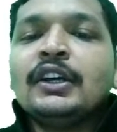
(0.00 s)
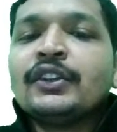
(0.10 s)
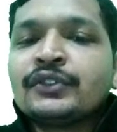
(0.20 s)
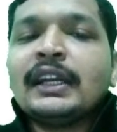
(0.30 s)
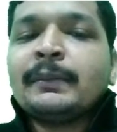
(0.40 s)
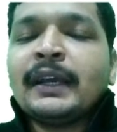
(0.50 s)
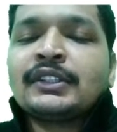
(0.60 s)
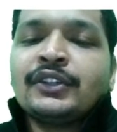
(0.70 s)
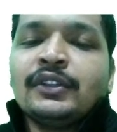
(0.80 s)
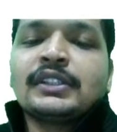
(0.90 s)
So let me ask
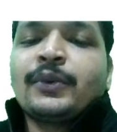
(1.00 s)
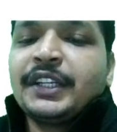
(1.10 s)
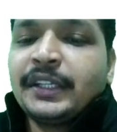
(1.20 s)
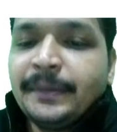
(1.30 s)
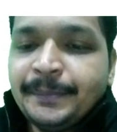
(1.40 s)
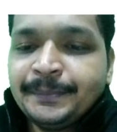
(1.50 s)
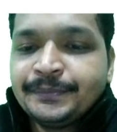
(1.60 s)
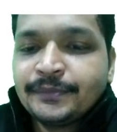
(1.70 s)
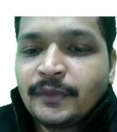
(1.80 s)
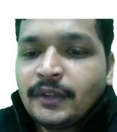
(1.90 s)
you this question.
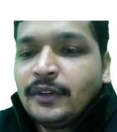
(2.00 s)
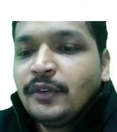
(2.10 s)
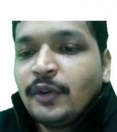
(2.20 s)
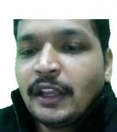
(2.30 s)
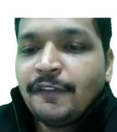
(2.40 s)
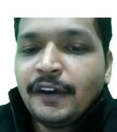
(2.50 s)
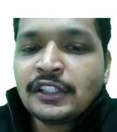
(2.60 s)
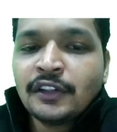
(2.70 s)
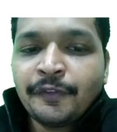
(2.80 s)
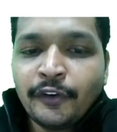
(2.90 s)
Okay, first
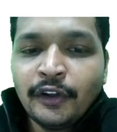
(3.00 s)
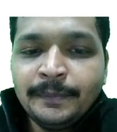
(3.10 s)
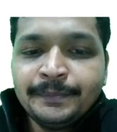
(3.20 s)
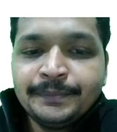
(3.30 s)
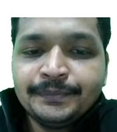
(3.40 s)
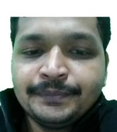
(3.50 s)
of all,